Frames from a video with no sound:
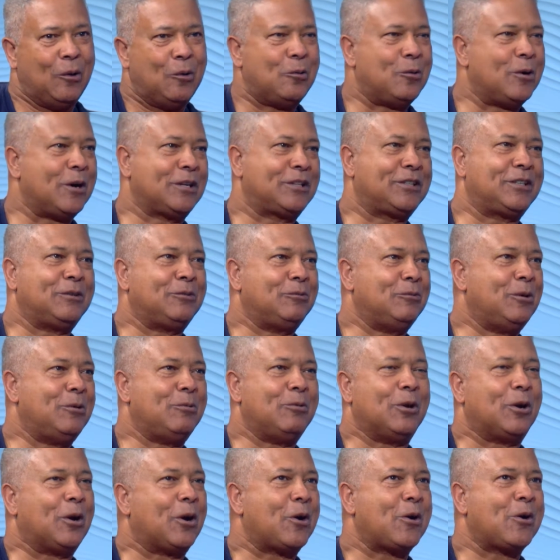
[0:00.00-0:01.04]
wishing we
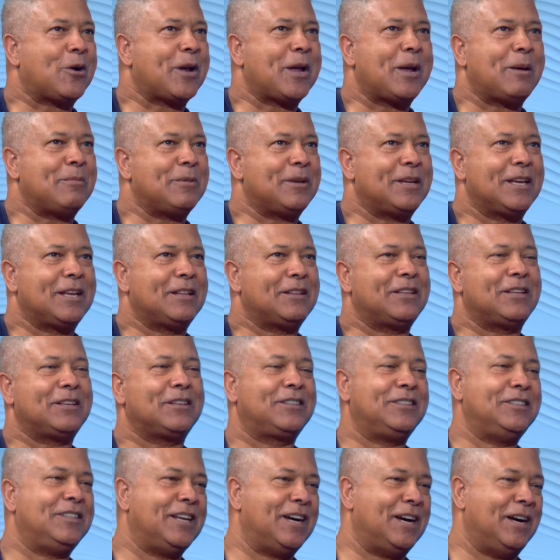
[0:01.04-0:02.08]
would hurry up and get
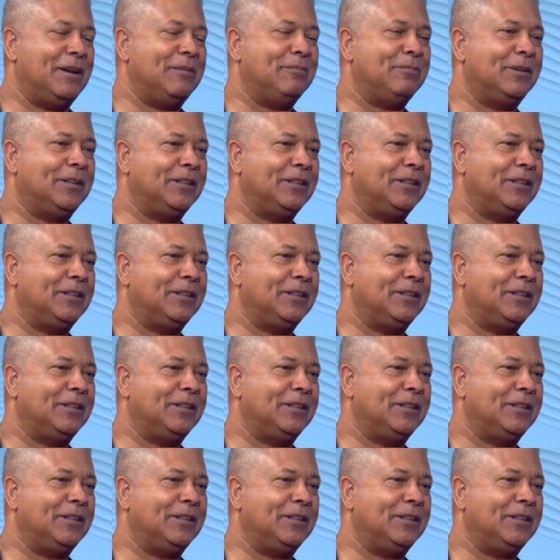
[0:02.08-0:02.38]
this done.